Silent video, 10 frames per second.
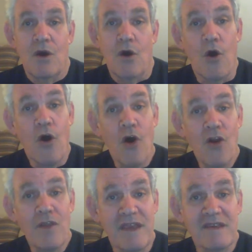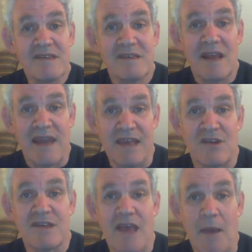All these
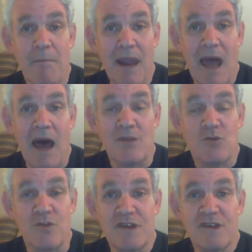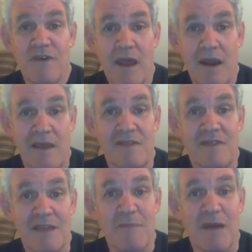lessons I apply to this violin
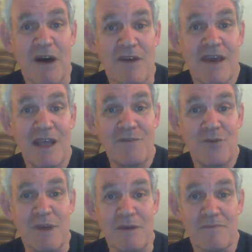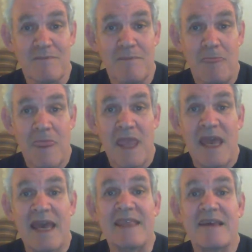that my mother got for me.
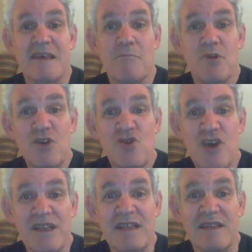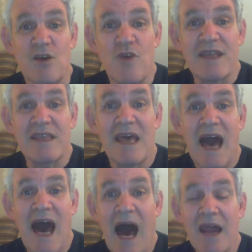It has appreciated at a rate
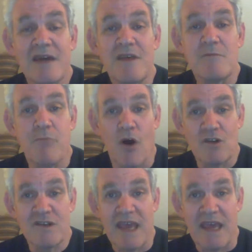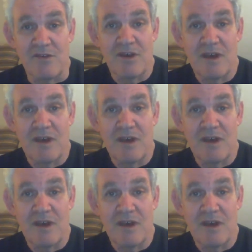higher than bonds had,